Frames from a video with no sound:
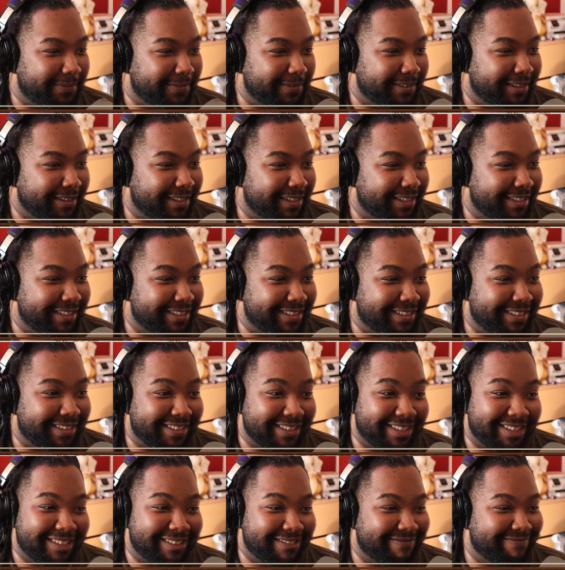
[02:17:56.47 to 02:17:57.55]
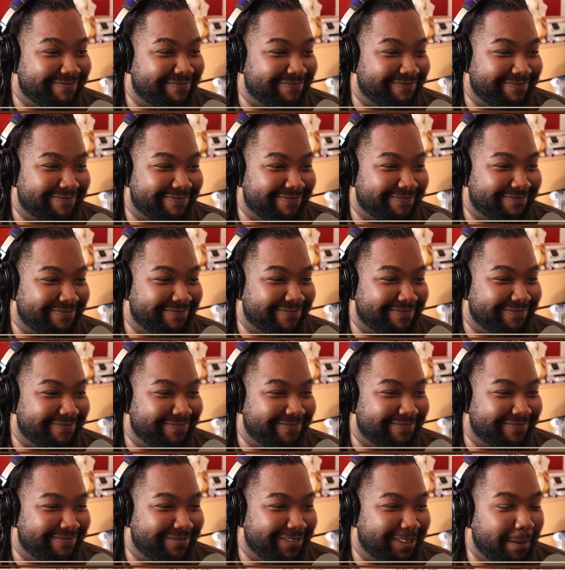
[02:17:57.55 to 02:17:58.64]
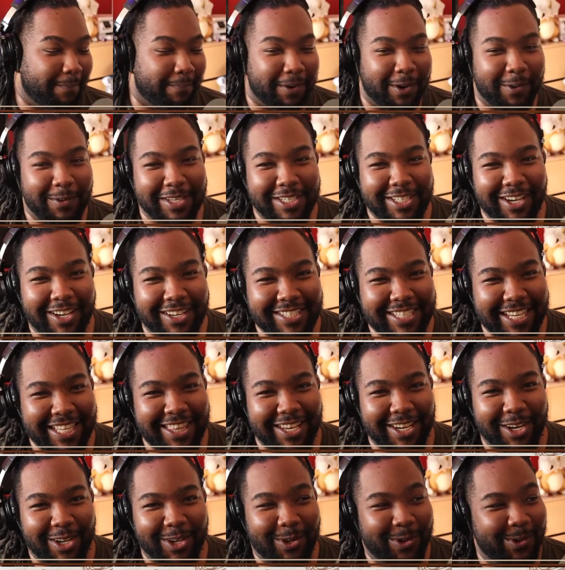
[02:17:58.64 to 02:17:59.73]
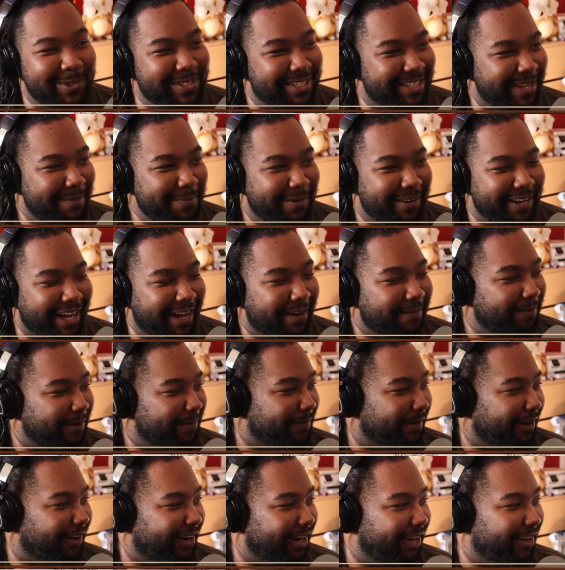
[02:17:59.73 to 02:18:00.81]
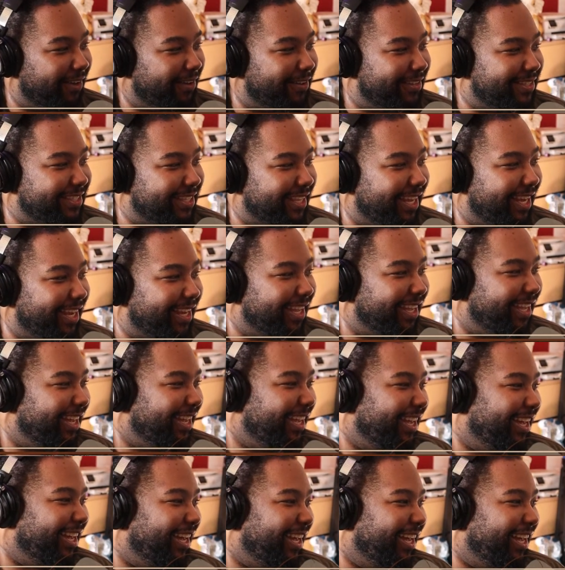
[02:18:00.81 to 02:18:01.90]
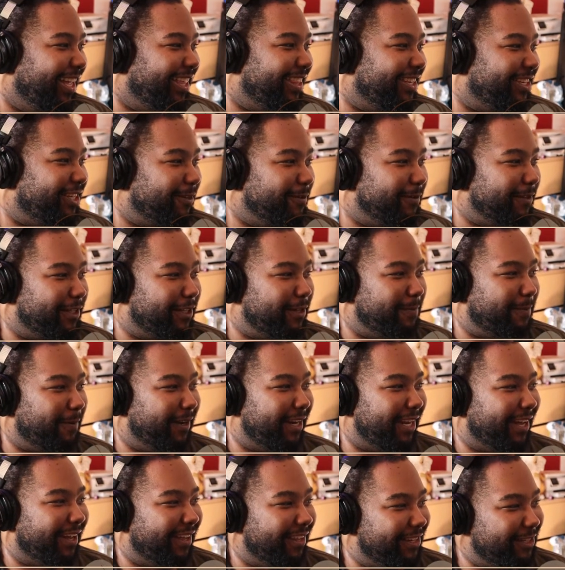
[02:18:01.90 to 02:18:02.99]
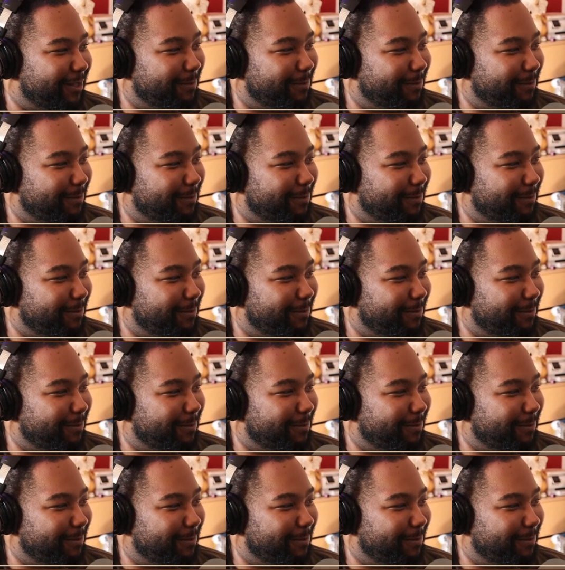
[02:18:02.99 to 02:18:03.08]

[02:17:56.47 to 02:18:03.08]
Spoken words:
Because, bro, did y'all see the news that they put out for Mario? It's like, did you put out?